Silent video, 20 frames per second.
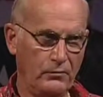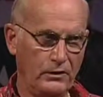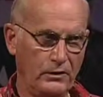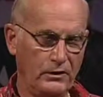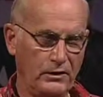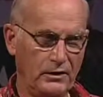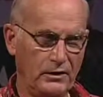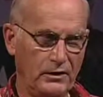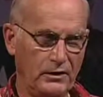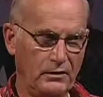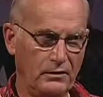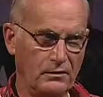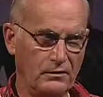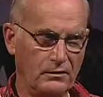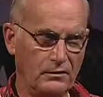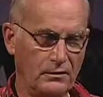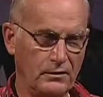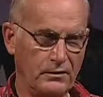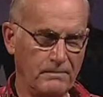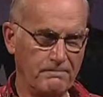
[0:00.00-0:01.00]
We
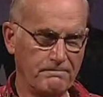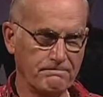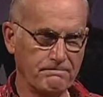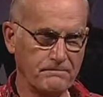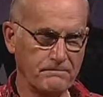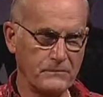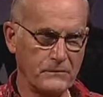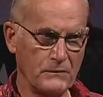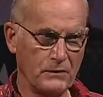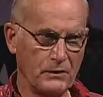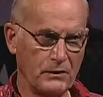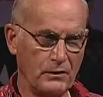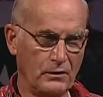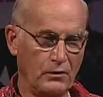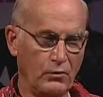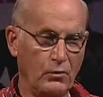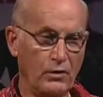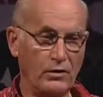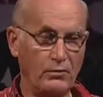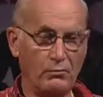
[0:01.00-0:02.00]
had um,
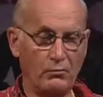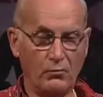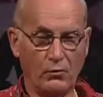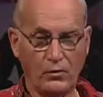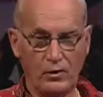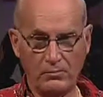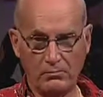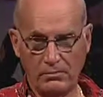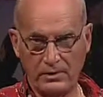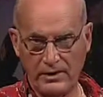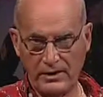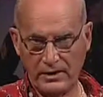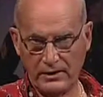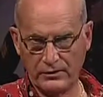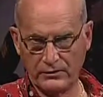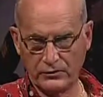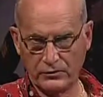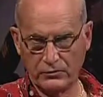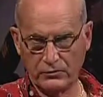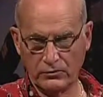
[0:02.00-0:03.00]
uh, one one
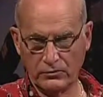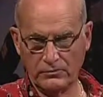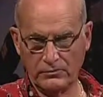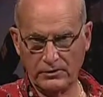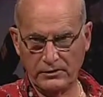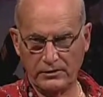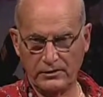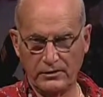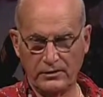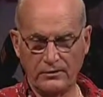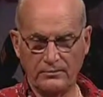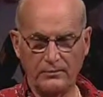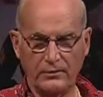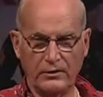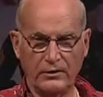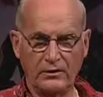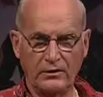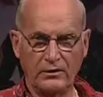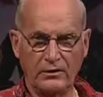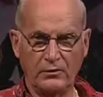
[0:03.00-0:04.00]
band's going to be there,
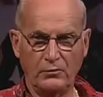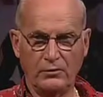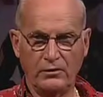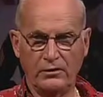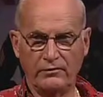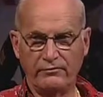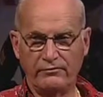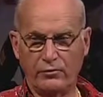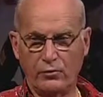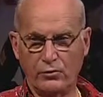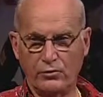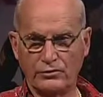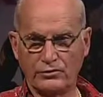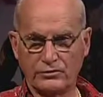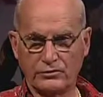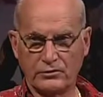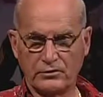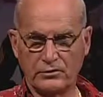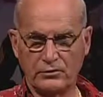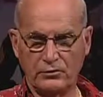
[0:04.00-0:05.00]
and we have four
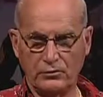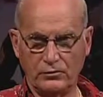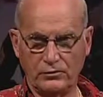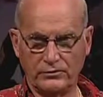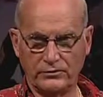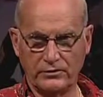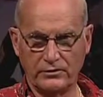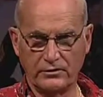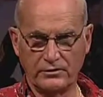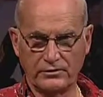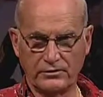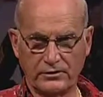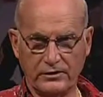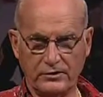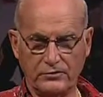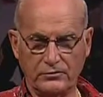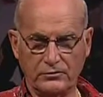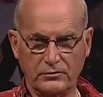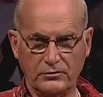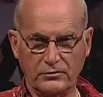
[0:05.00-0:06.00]
schools that are
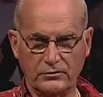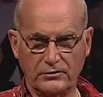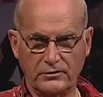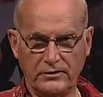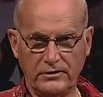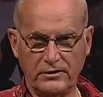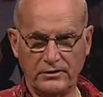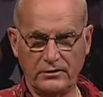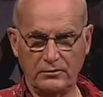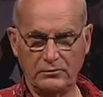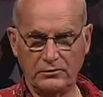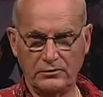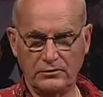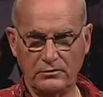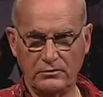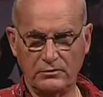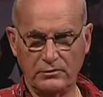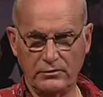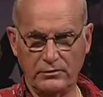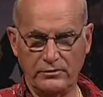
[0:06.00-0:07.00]
scheduled to attend
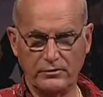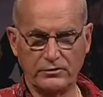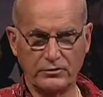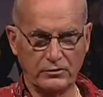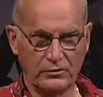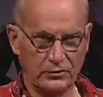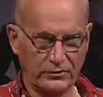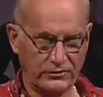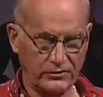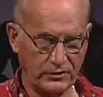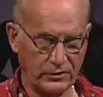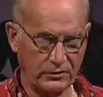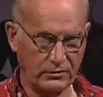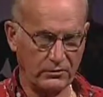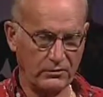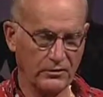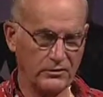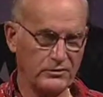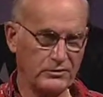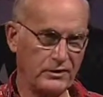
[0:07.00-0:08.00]
with with the children
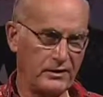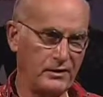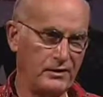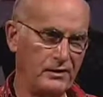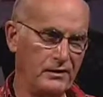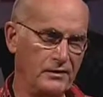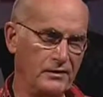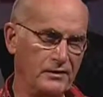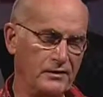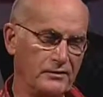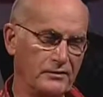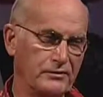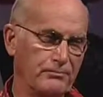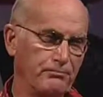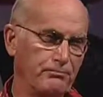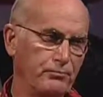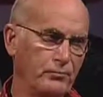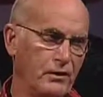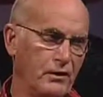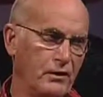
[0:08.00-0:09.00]
sitting on the
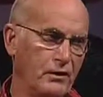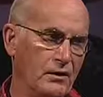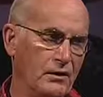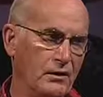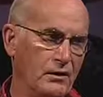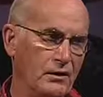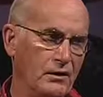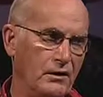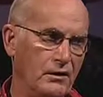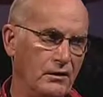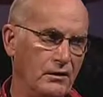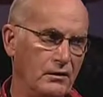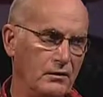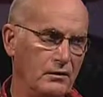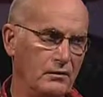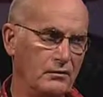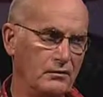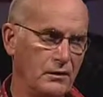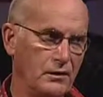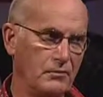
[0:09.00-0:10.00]
sidelines.
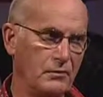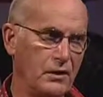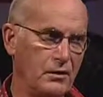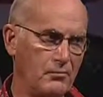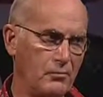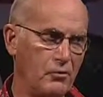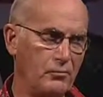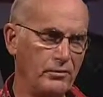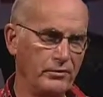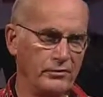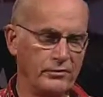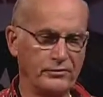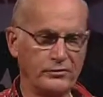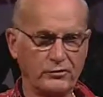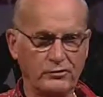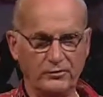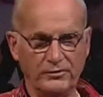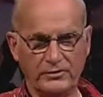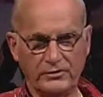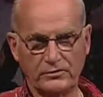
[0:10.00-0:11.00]
And uh, I'm, I'm hoping
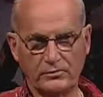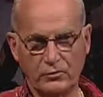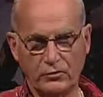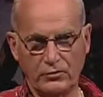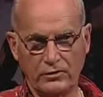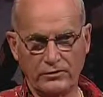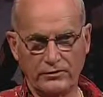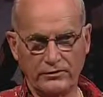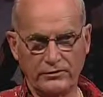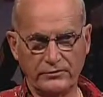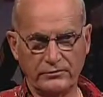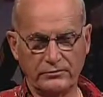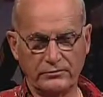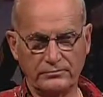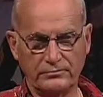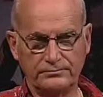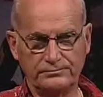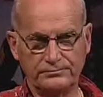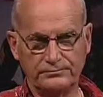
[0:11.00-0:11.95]
there'll still be some more entries.